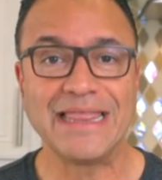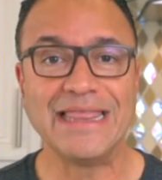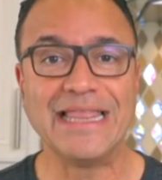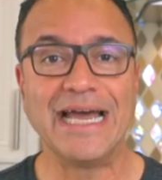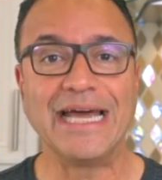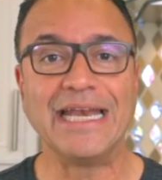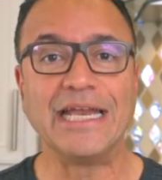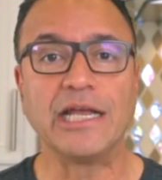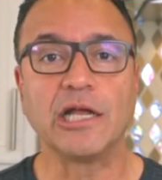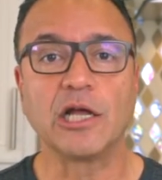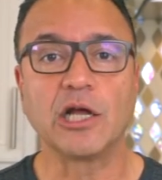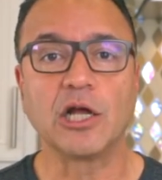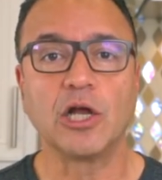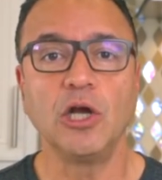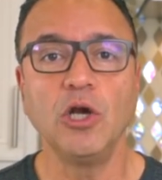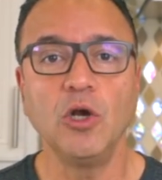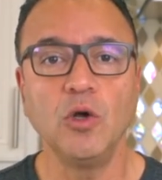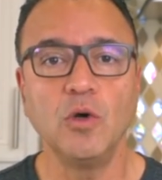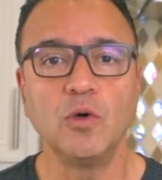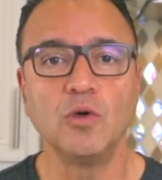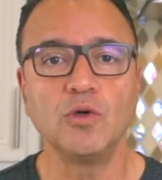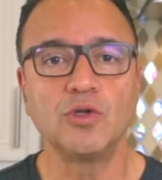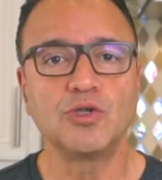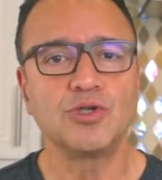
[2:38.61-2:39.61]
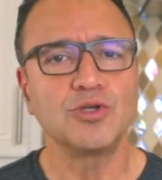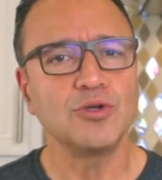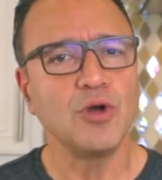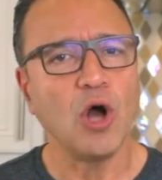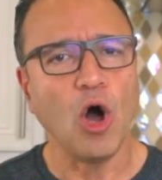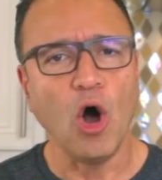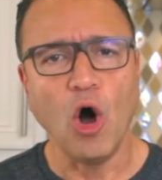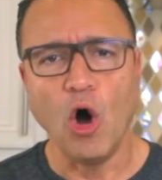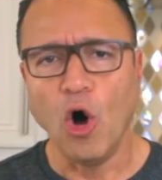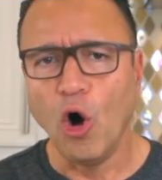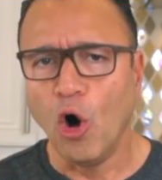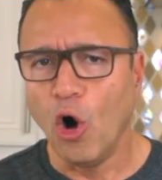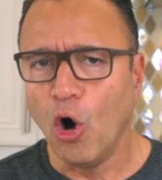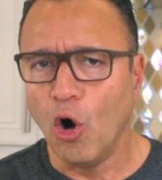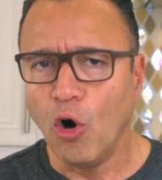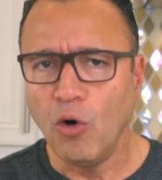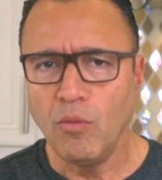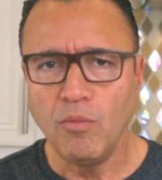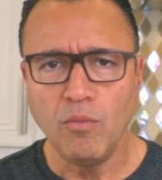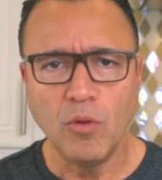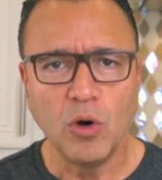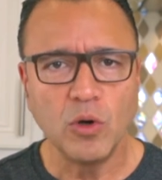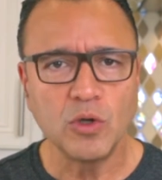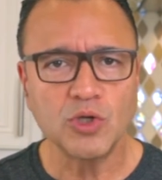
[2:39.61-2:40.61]
That includes
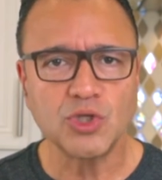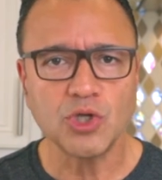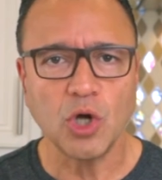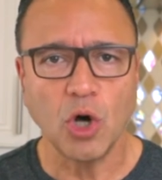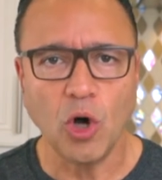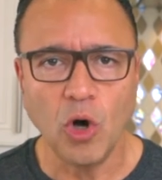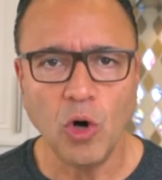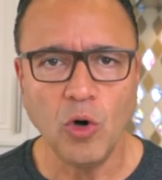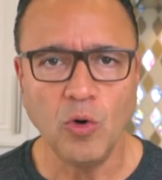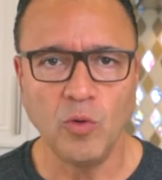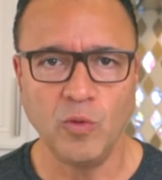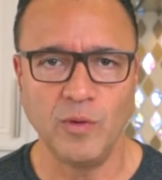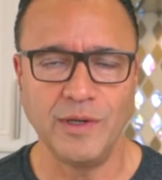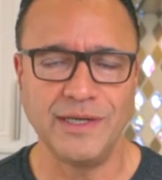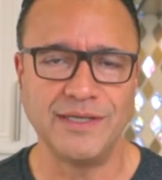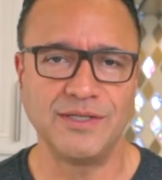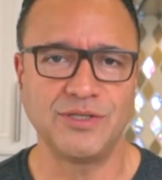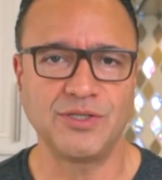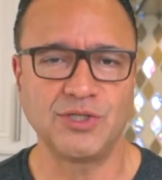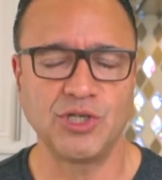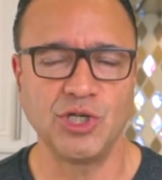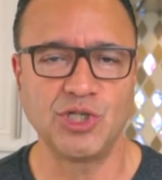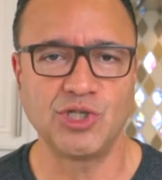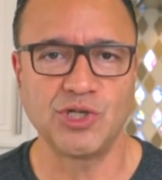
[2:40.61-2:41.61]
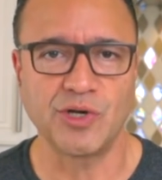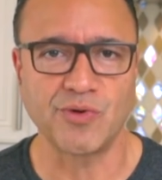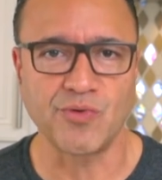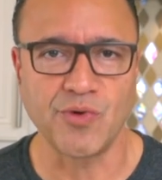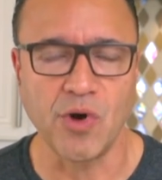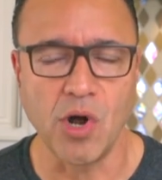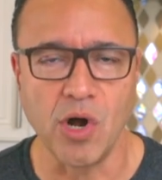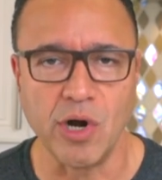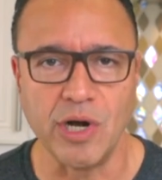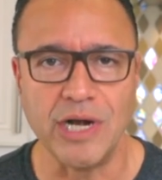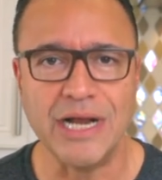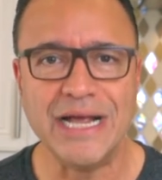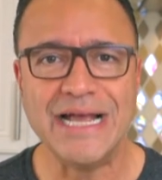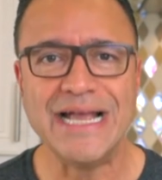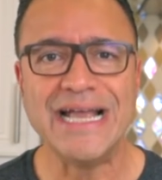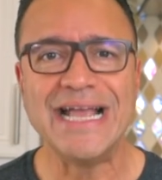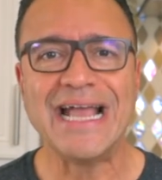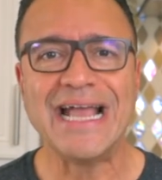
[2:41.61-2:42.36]
almost always chicharron.